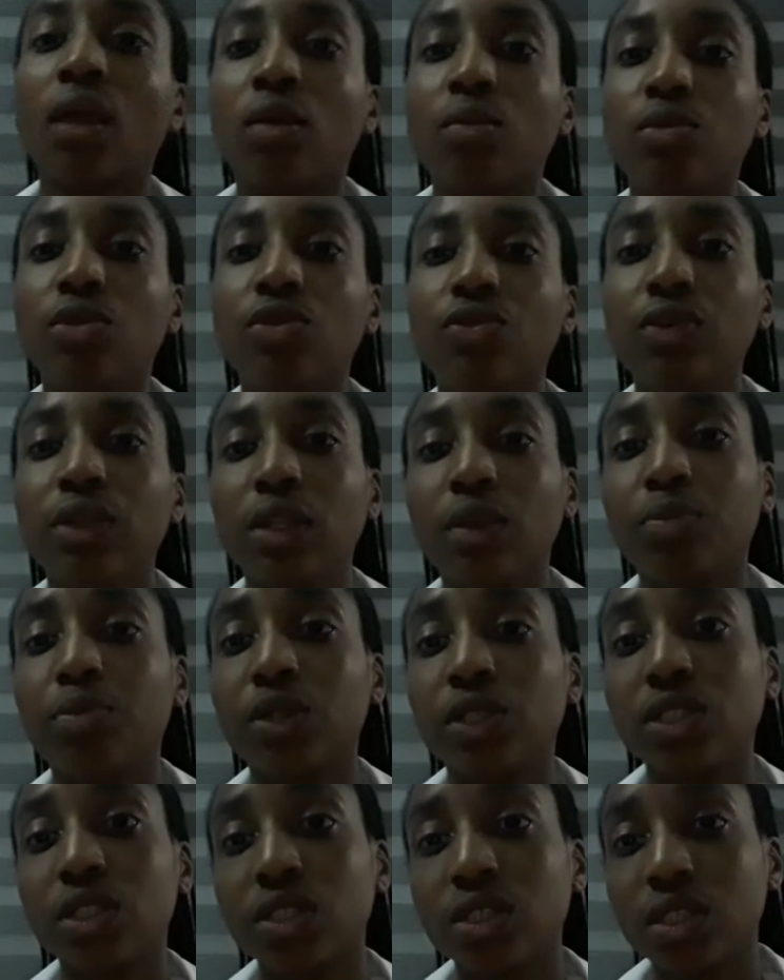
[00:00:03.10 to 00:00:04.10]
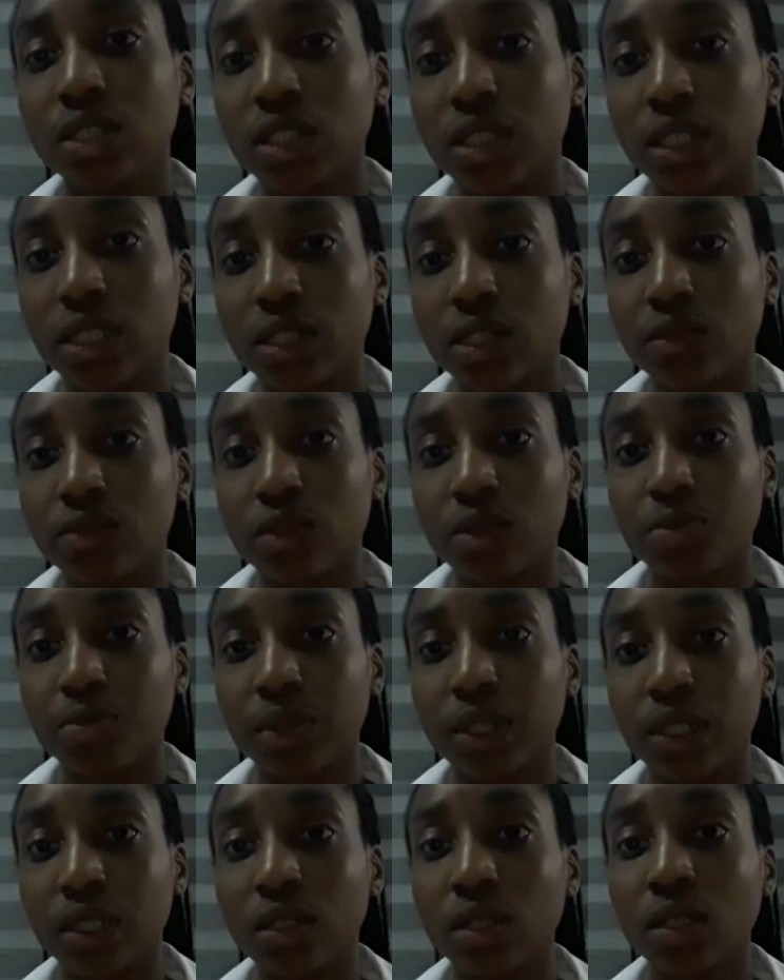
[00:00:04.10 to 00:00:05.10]
Moving a patient to the head of the
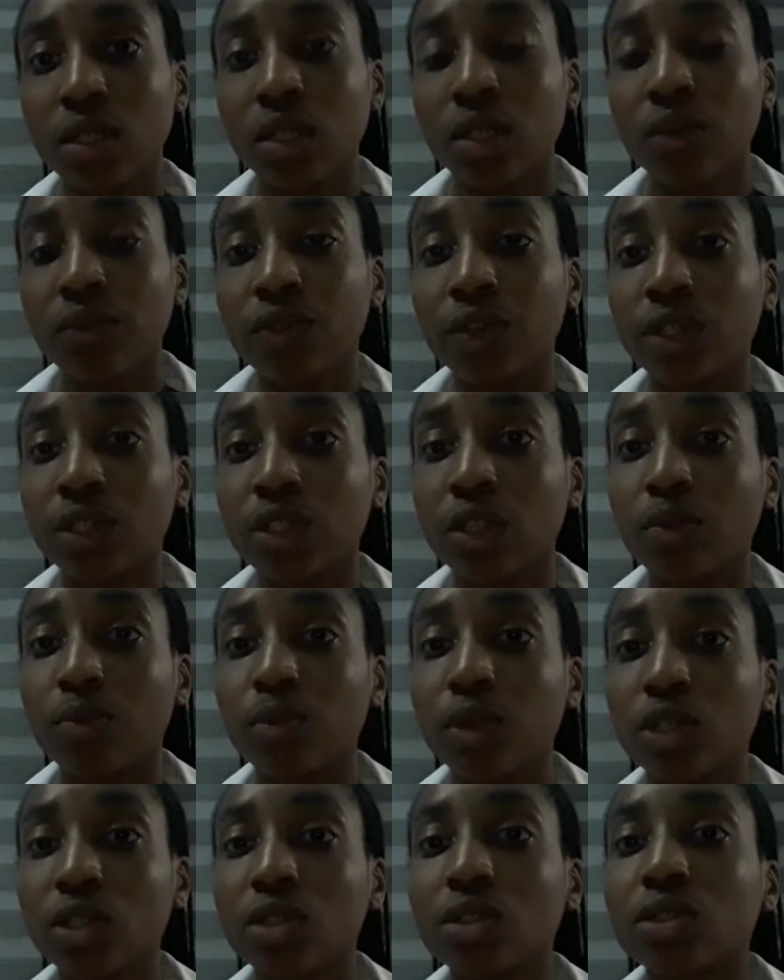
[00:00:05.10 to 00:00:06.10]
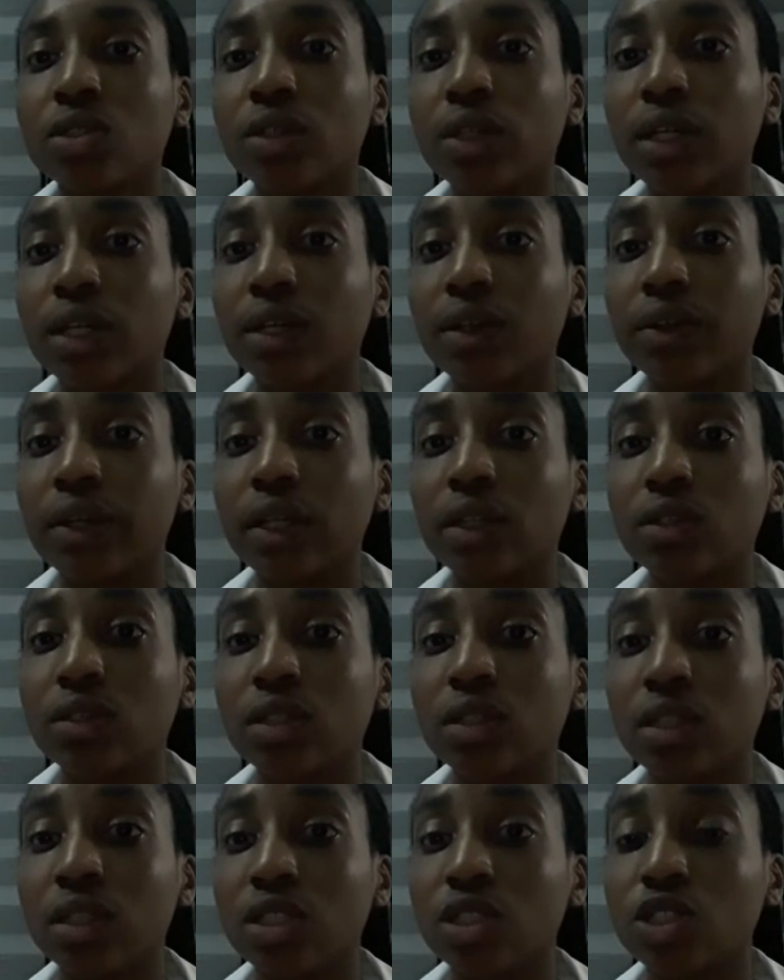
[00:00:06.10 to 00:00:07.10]
bed. First step, make sure to carry out
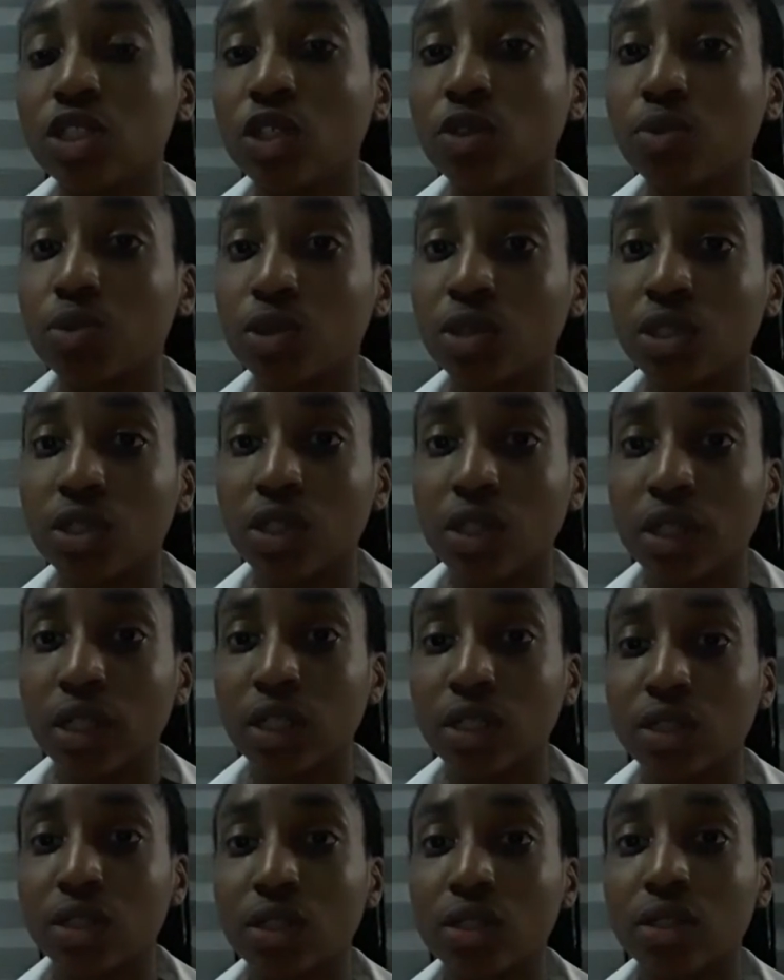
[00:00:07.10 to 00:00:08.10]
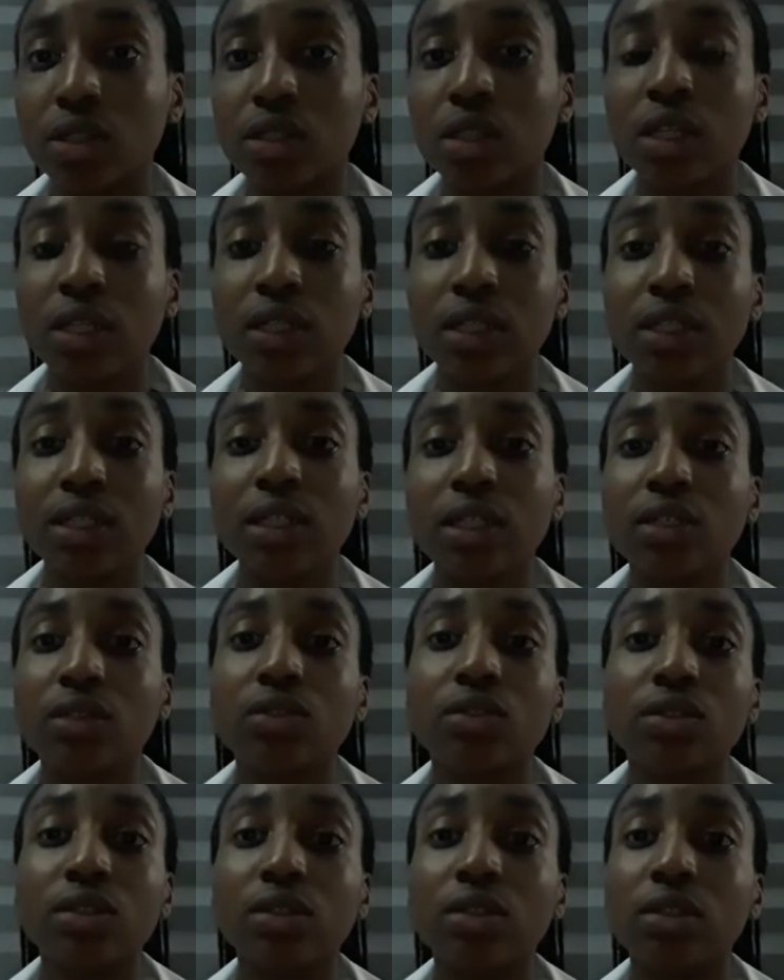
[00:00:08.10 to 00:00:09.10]
initial procedure actions. This
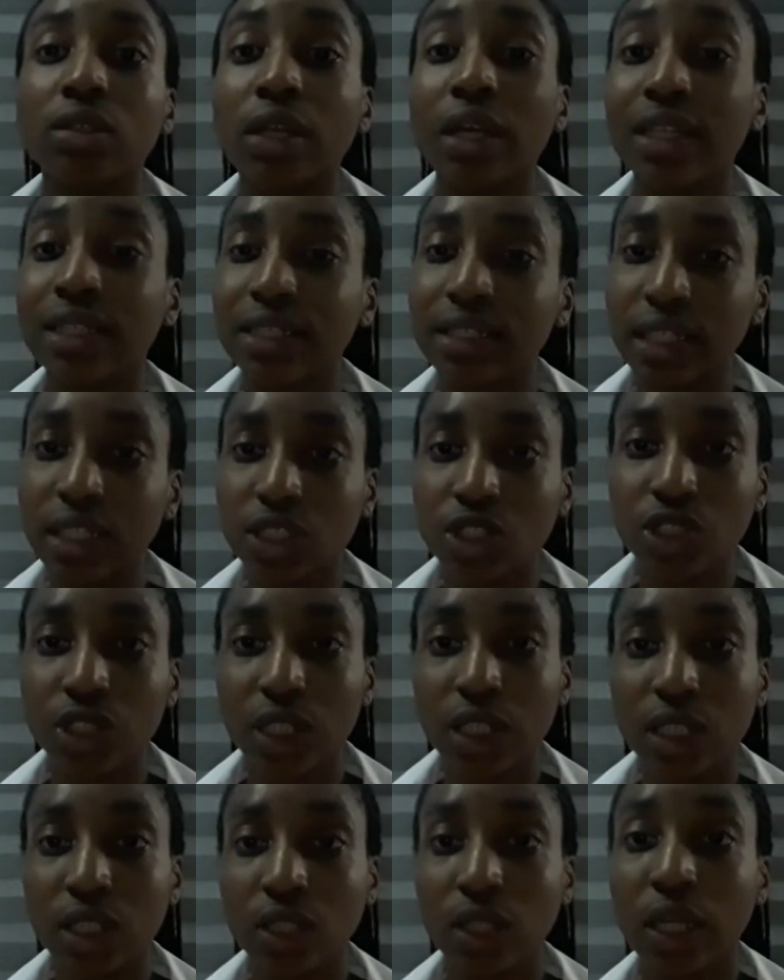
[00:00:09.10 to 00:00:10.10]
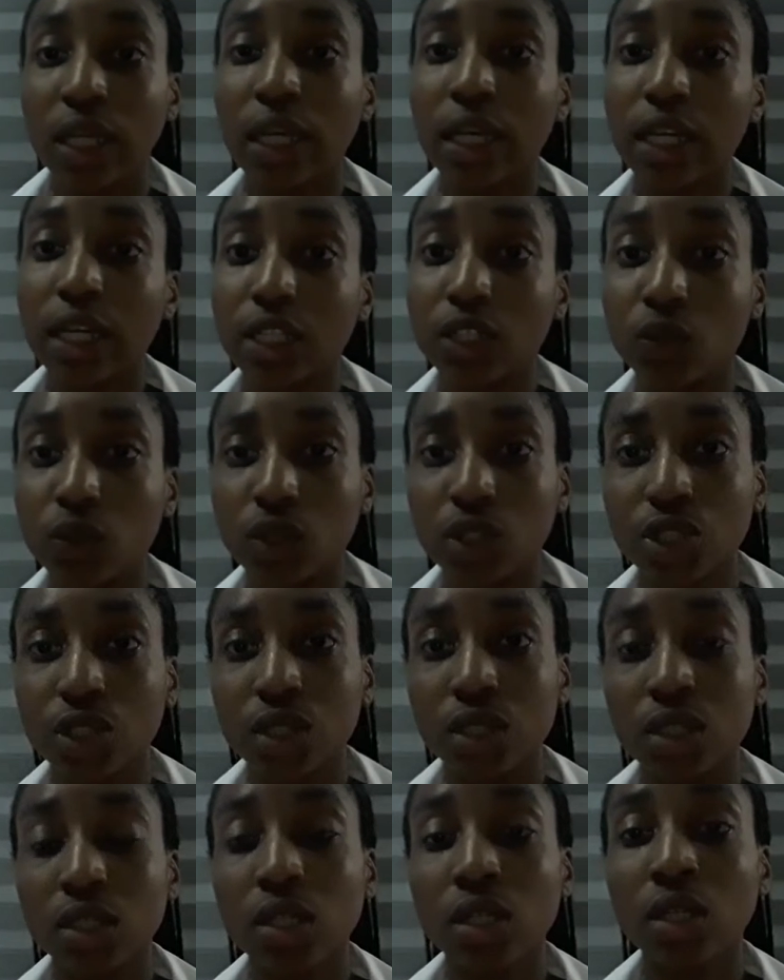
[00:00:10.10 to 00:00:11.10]
includes essentially hand washing.
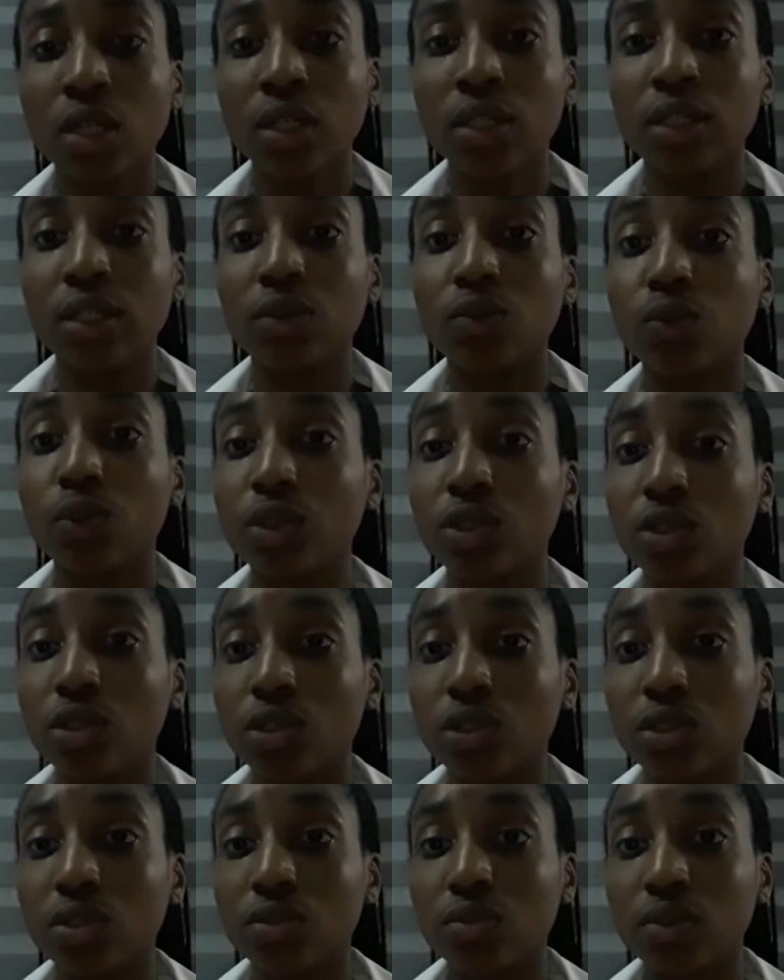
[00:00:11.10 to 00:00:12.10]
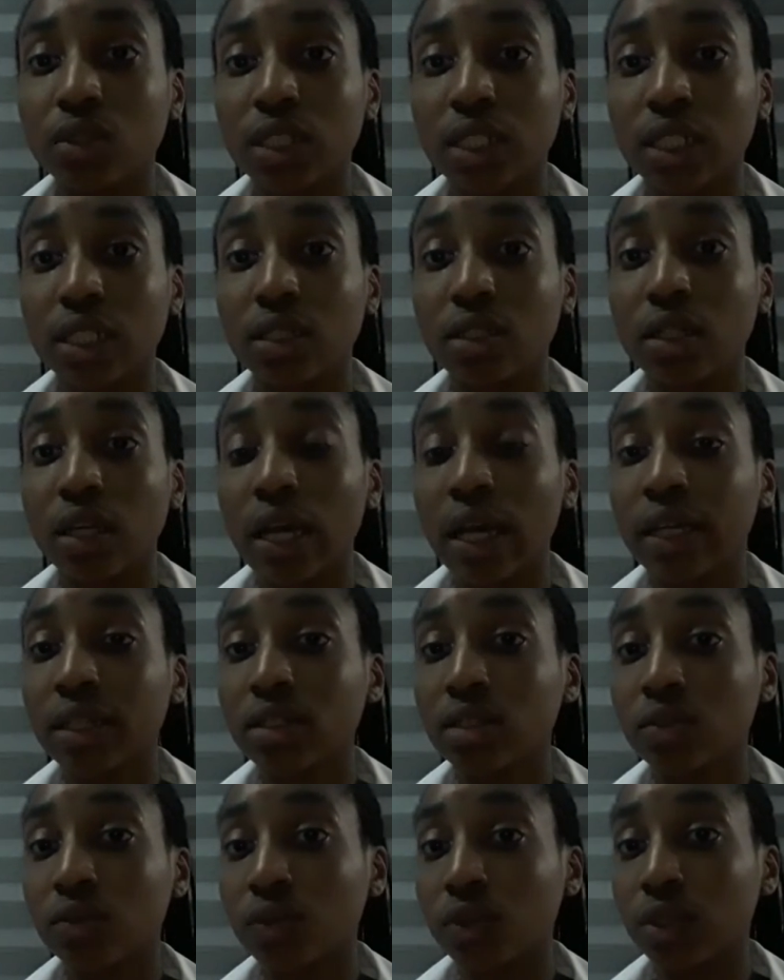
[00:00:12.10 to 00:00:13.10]
Then when you're done with that,
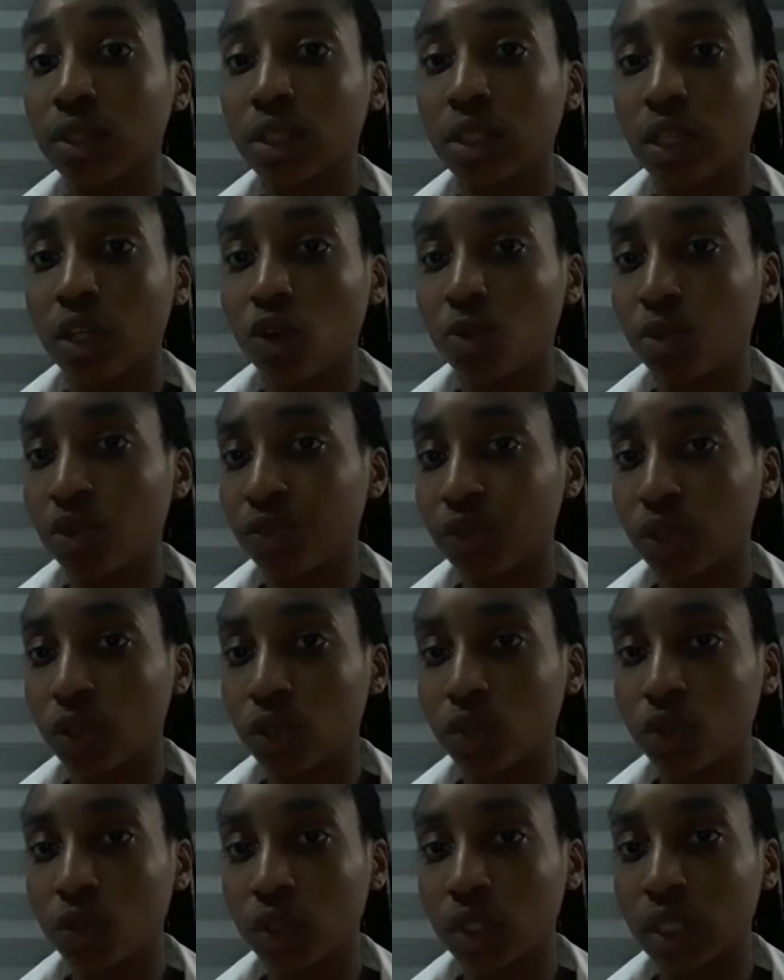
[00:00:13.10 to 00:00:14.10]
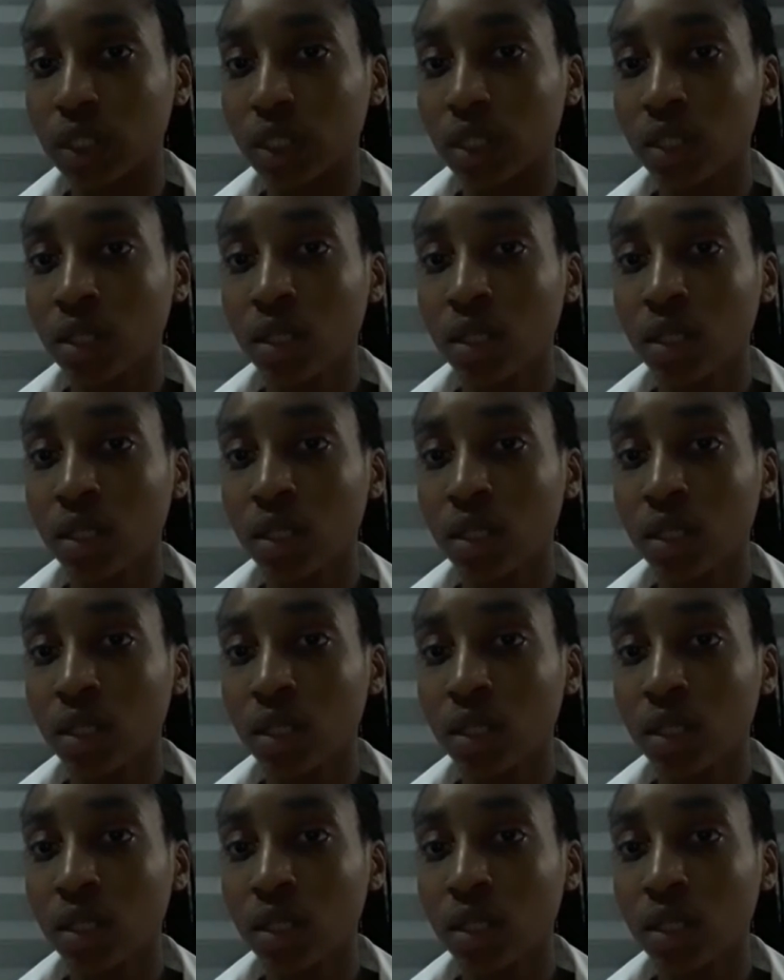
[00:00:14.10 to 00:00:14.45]
ask for the help of a co-worker.